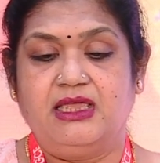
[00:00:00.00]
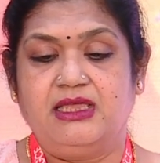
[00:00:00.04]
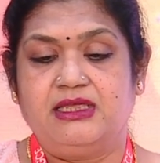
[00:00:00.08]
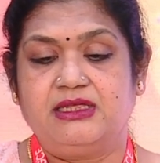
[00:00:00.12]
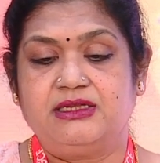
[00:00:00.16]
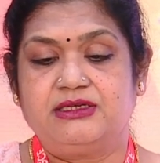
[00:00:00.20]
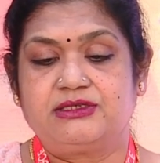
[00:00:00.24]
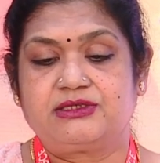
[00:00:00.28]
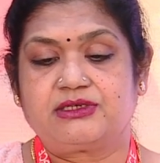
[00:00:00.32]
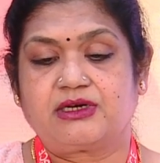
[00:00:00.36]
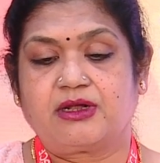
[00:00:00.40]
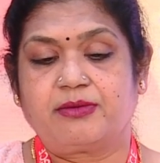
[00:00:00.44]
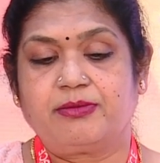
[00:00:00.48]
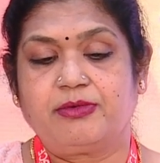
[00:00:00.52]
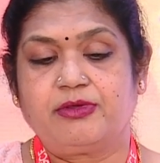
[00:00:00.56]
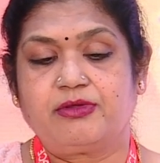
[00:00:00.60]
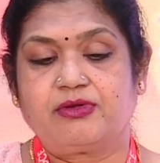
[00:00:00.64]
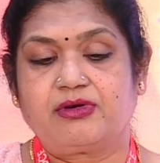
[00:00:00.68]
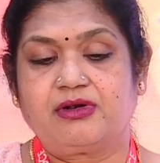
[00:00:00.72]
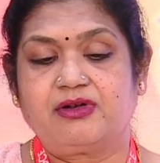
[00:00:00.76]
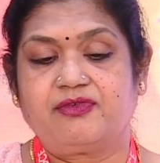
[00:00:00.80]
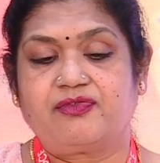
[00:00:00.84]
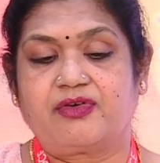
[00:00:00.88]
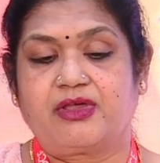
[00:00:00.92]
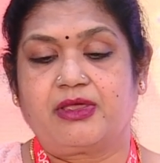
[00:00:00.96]

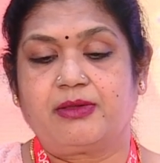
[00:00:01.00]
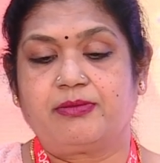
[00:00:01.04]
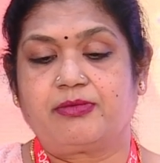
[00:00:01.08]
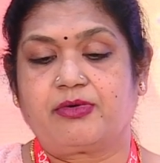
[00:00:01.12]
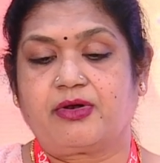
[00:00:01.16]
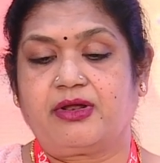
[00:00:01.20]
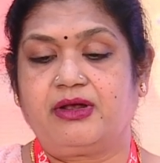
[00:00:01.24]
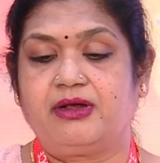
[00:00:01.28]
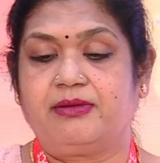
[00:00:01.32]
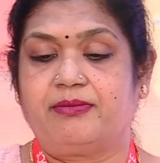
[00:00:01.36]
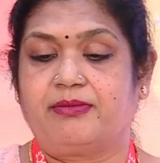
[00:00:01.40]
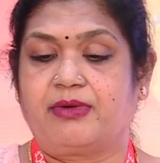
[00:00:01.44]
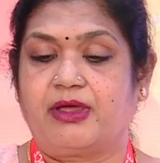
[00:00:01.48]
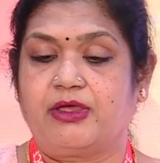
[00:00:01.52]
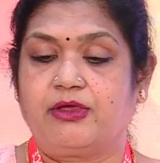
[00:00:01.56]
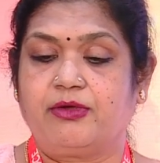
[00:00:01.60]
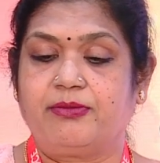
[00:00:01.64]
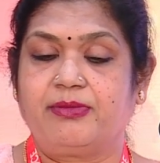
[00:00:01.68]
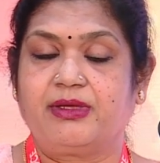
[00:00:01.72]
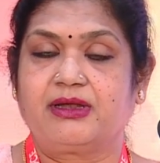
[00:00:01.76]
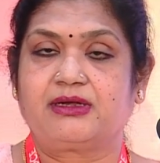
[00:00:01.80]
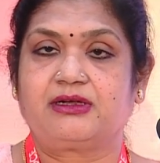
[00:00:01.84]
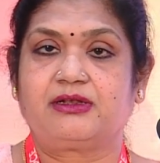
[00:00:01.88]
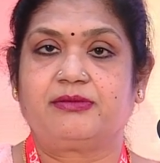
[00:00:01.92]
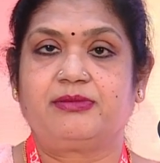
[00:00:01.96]
Intramural fibroid,
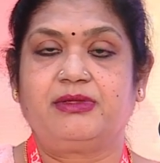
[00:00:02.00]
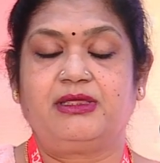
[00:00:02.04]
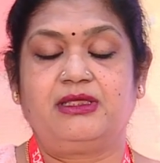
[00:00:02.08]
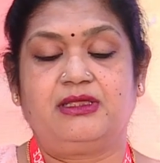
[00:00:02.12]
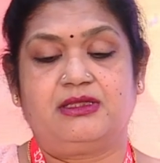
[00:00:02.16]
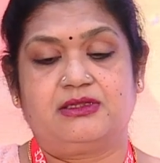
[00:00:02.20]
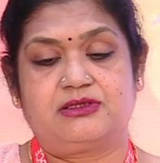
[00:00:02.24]
myomectomy